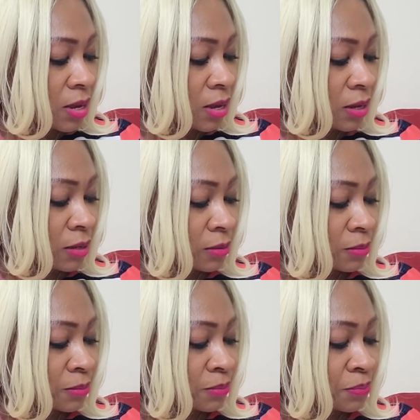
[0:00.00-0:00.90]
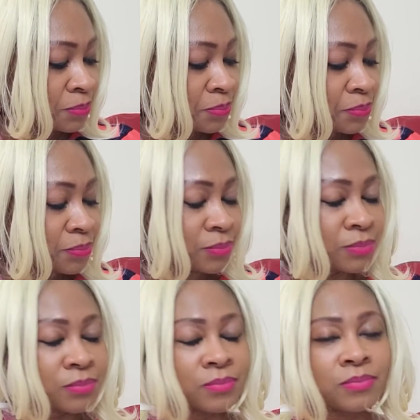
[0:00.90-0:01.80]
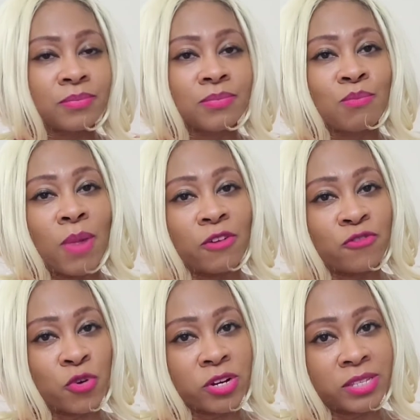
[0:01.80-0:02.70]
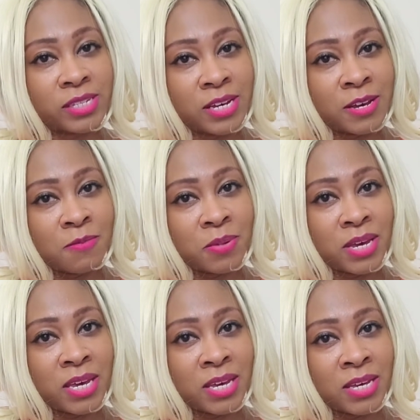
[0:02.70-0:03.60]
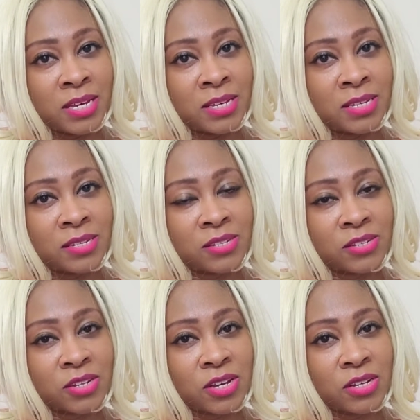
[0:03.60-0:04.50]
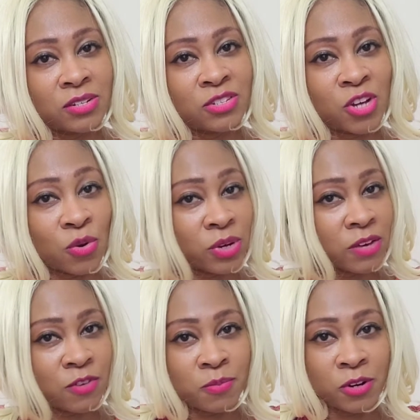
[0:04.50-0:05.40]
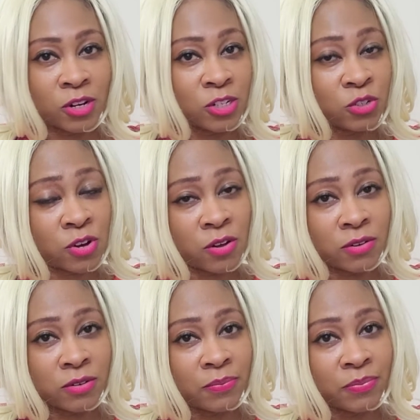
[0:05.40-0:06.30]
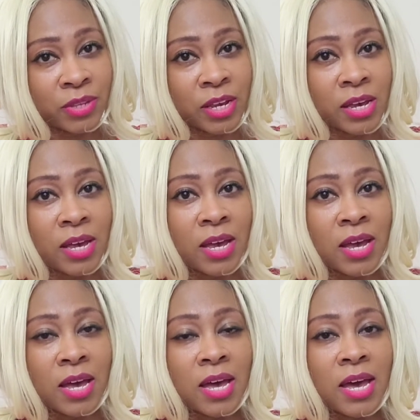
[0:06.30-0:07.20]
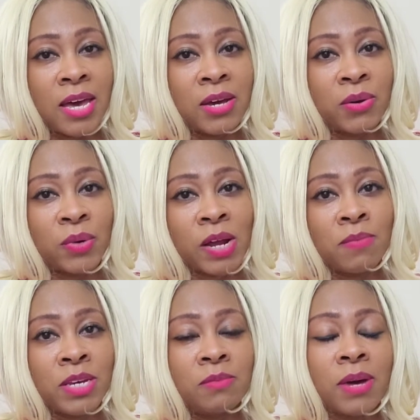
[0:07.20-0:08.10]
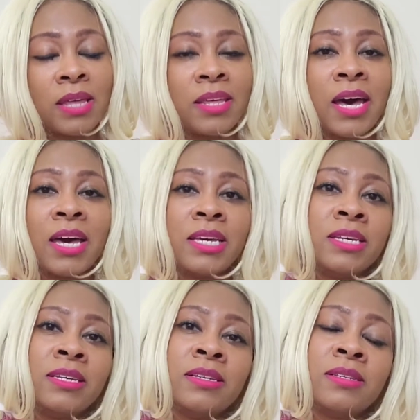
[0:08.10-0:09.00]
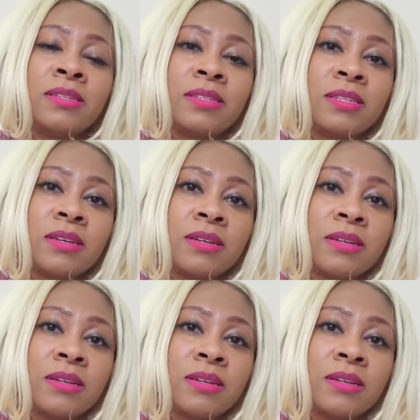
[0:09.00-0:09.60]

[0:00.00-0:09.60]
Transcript: My 4th tip is don't give up your control. And what I mean by that is